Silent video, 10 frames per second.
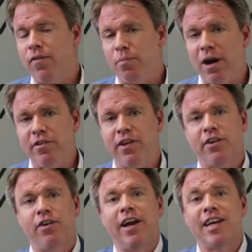or the private
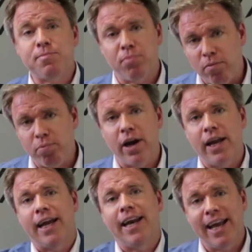sector
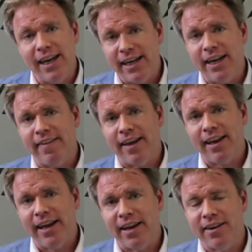expropriating and alienating that
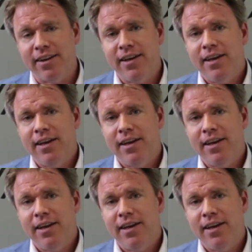land.